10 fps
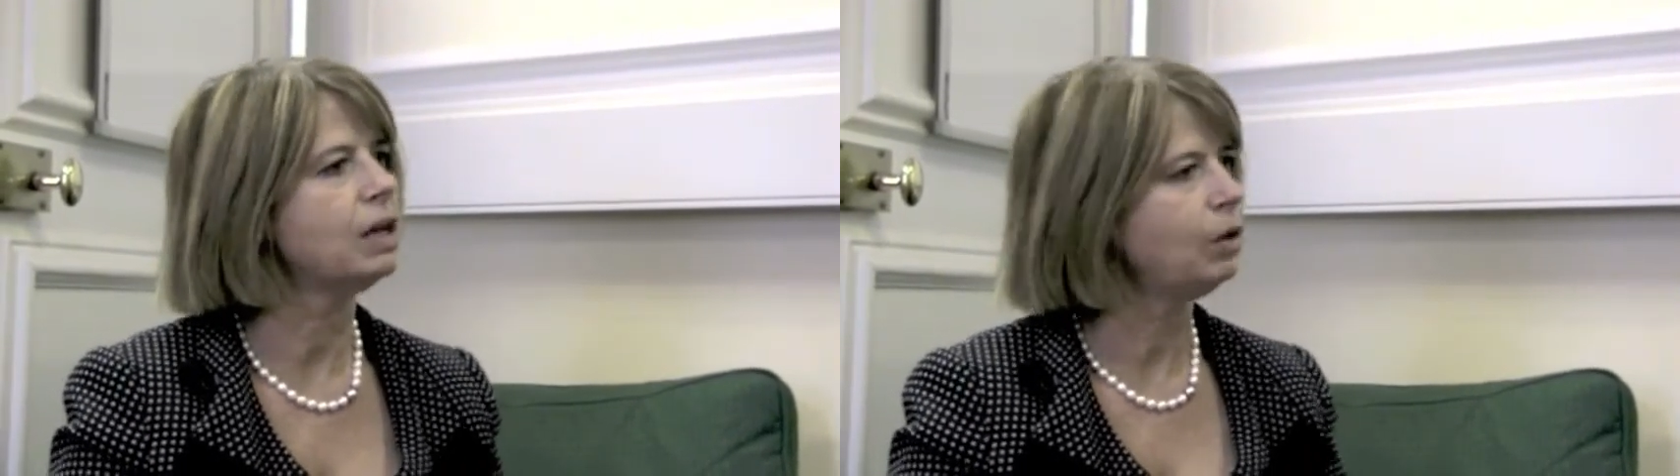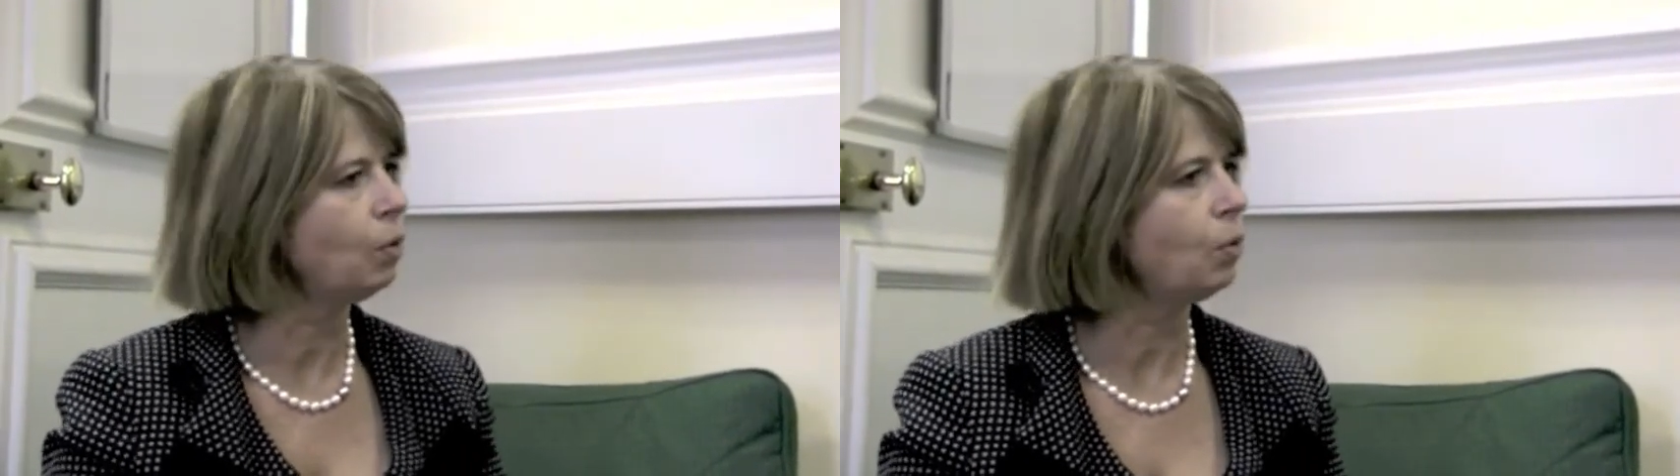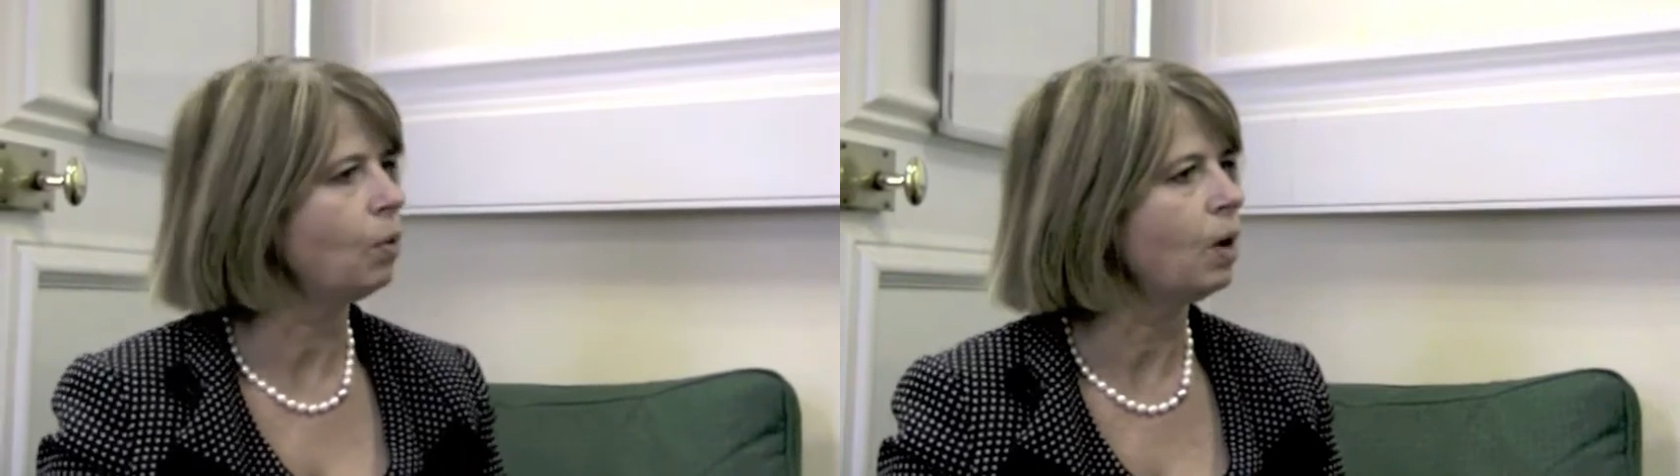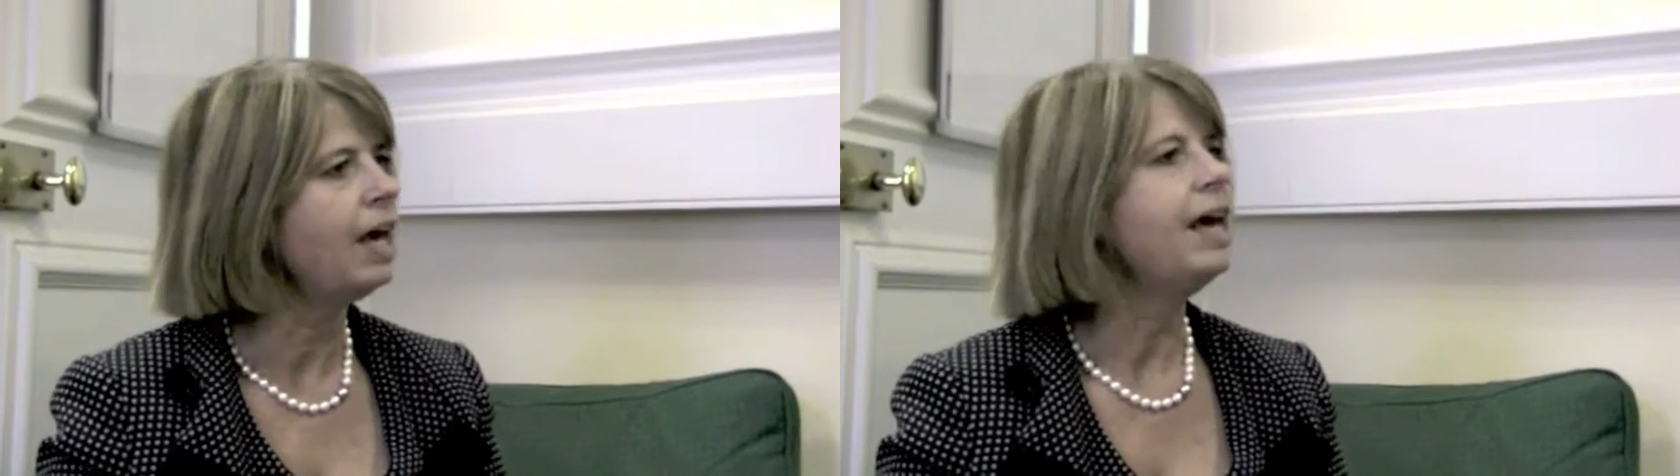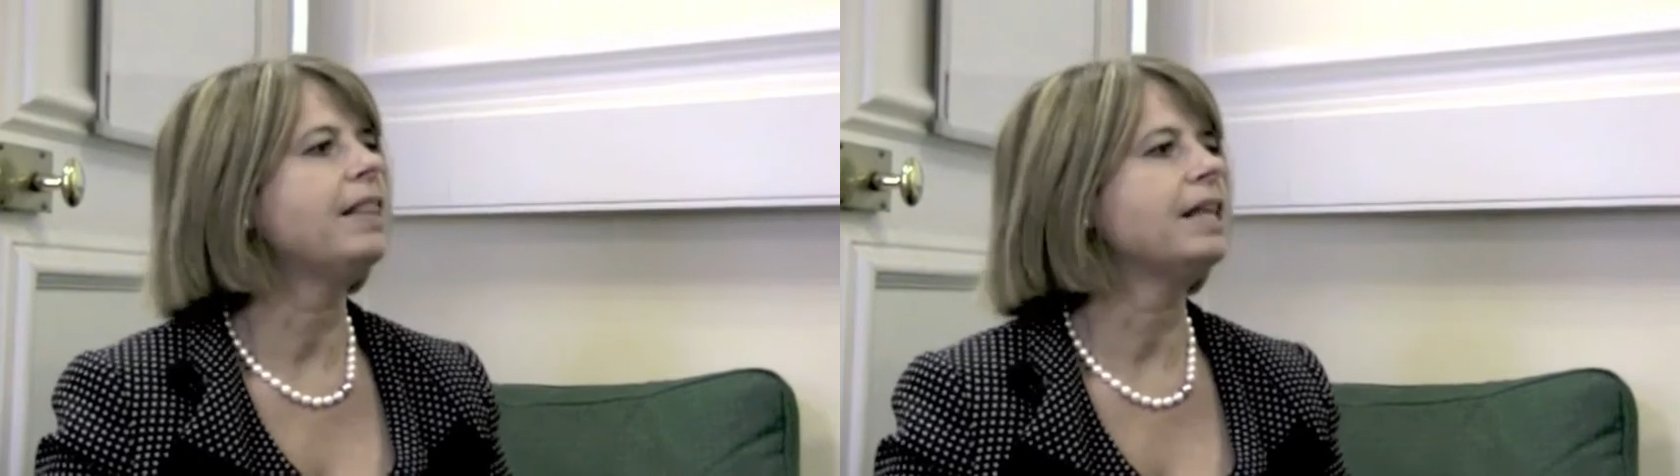a law
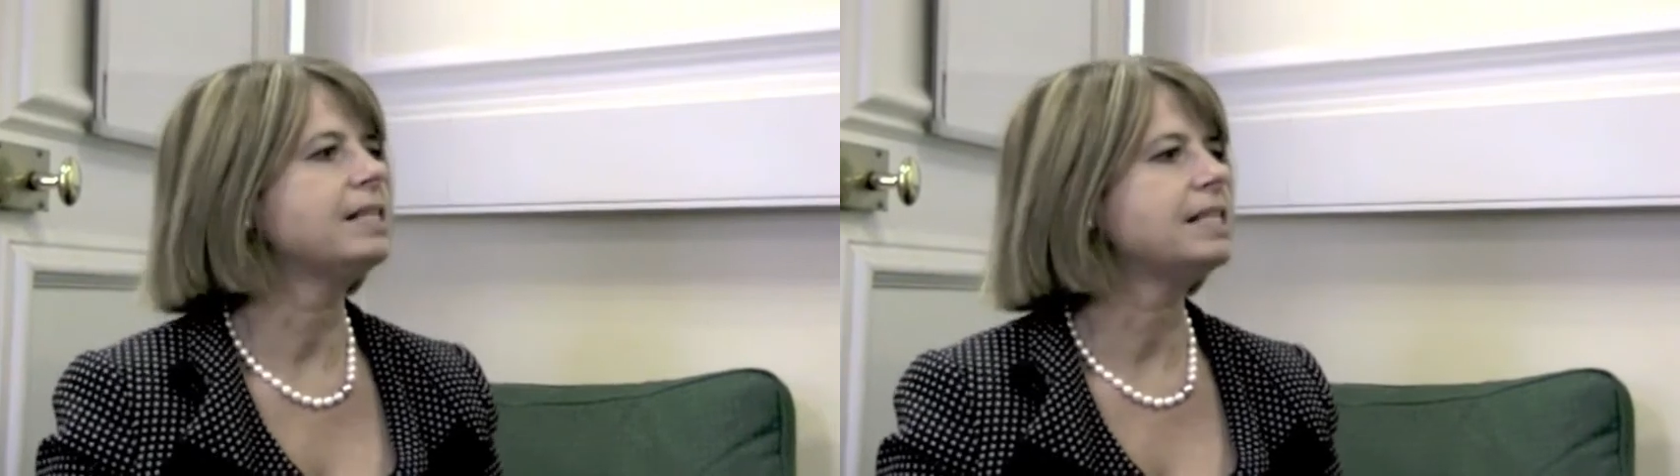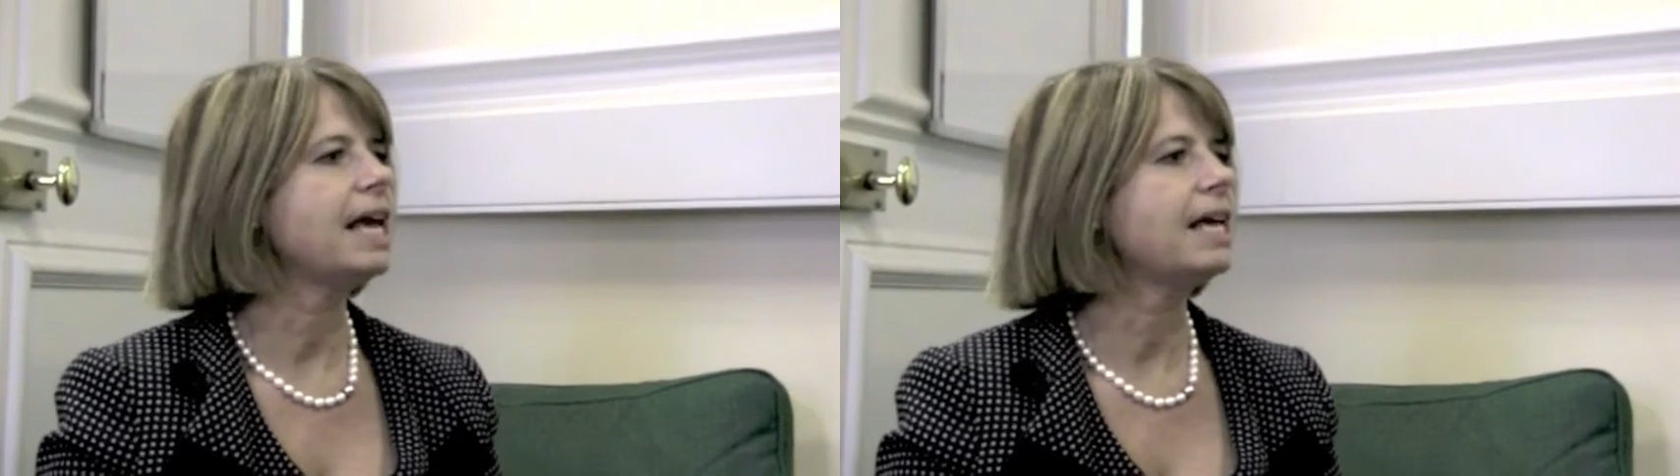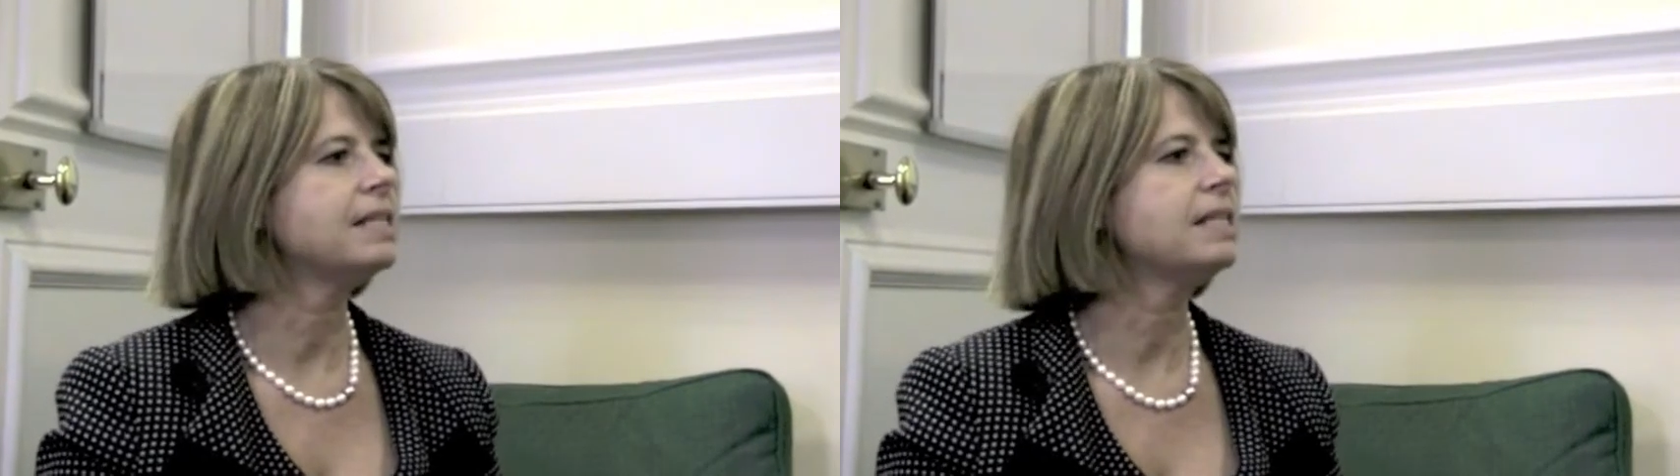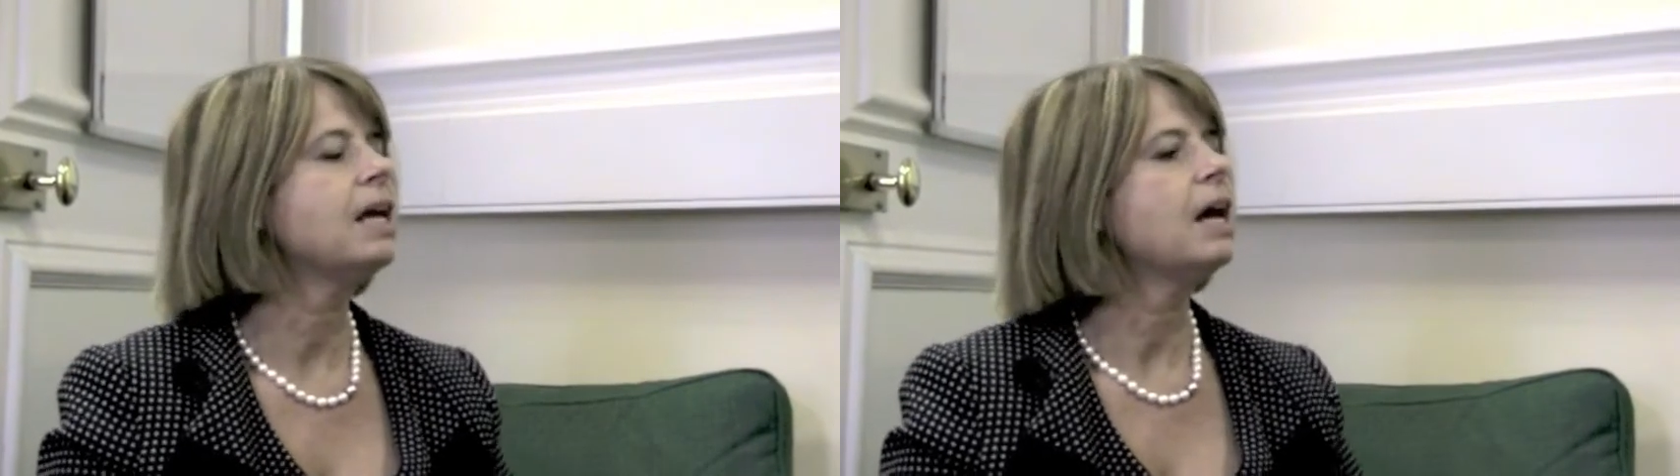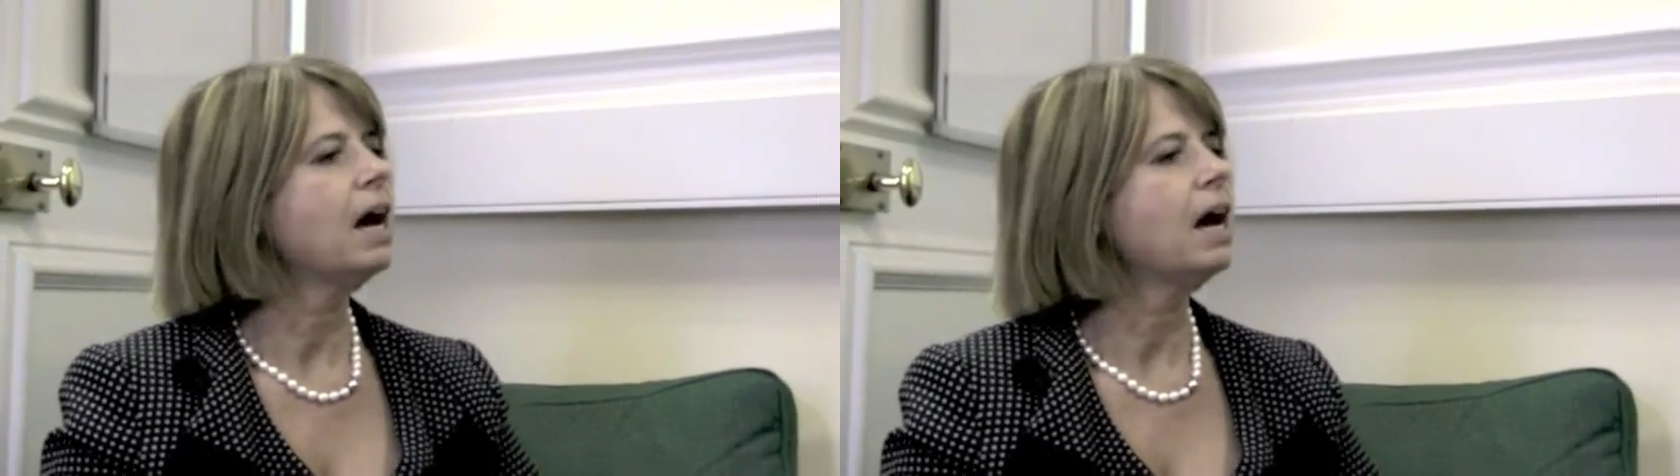that says